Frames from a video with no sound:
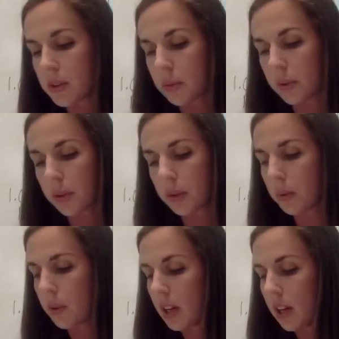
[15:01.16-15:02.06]

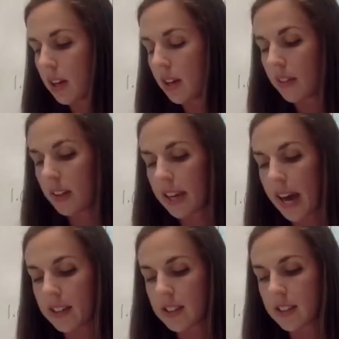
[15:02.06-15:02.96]
through the
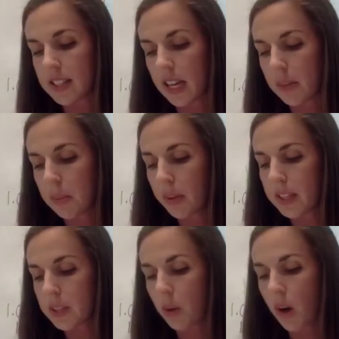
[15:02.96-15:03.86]
gas's data
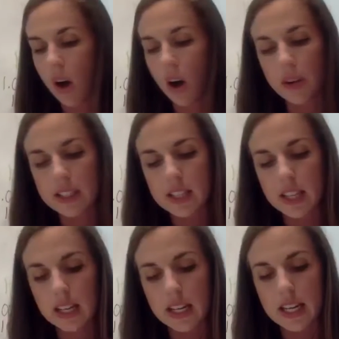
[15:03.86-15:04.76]
points will always
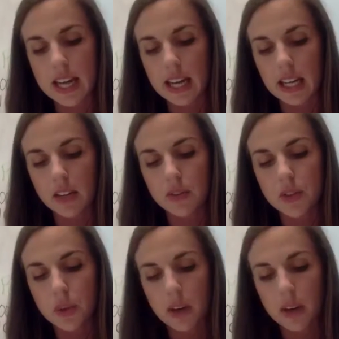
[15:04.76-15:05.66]
hit negative
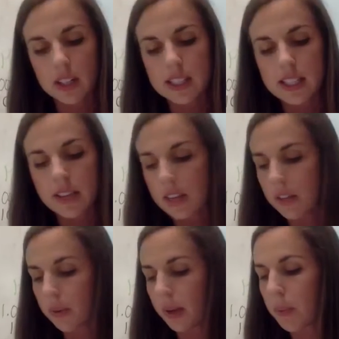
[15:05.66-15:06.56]

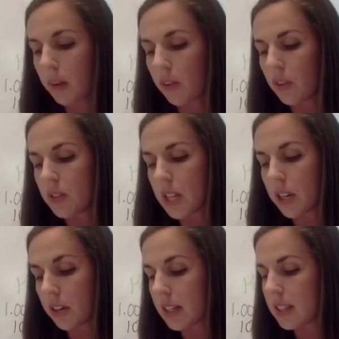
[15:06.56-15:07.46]
273.15
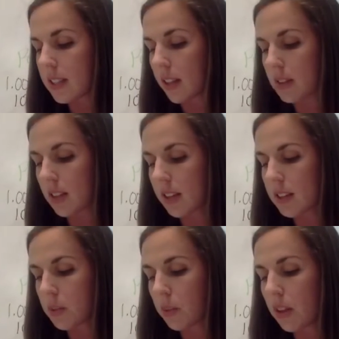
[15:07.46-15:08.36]
degrees
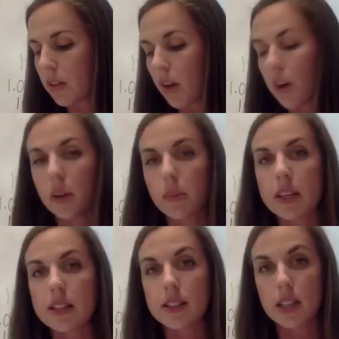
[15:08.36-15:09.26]
Celsius when the volume
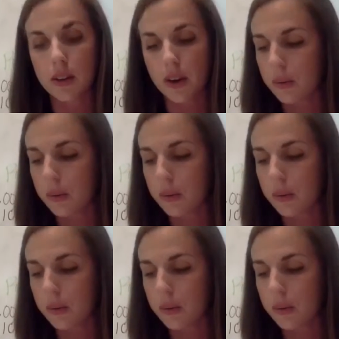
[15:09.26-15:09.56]
is 0.